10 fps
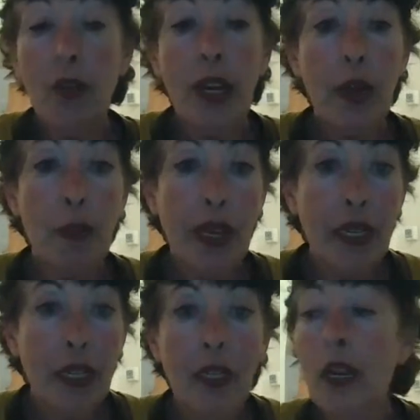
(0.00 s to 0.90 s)

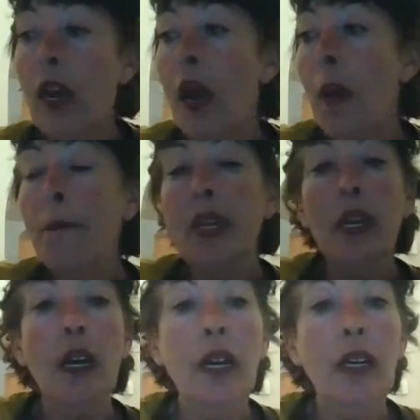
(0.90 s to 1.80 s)
recommended
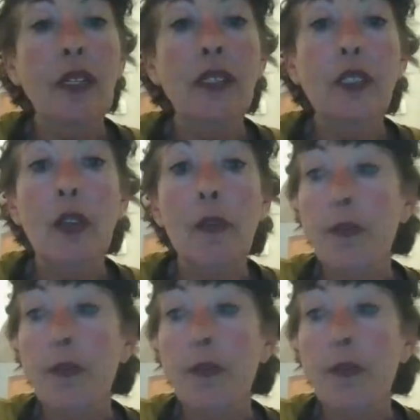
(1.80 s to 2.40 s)
because